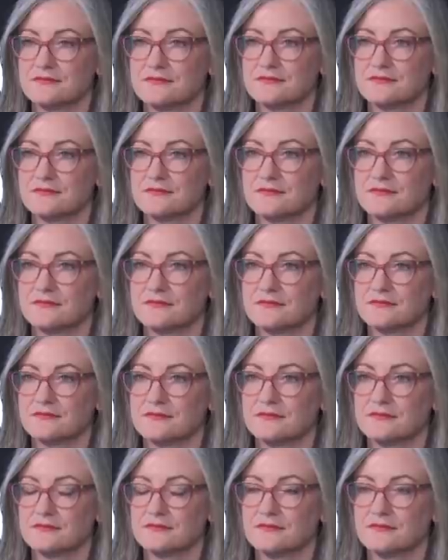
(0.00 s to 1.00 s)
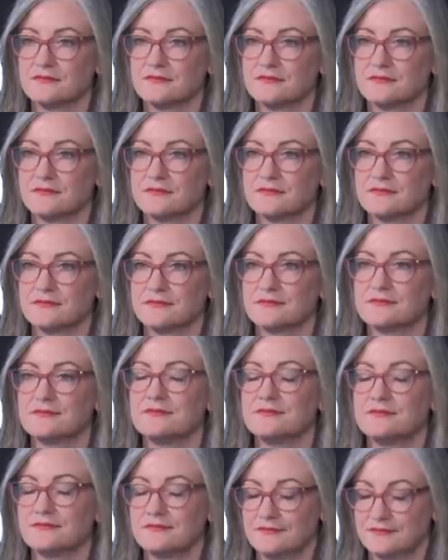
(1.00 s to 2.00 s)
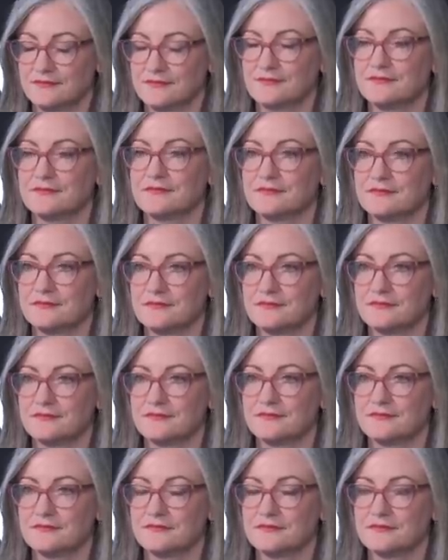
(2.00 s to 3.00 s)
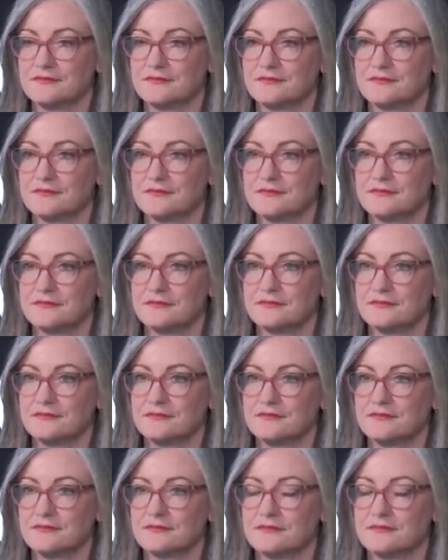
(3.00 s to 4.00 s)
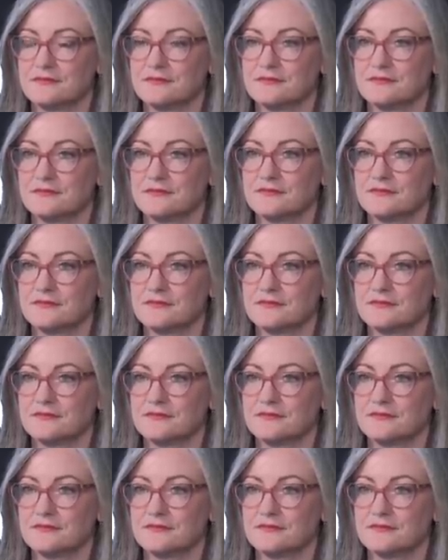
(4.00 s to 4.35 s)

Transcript: The person shown says nothing.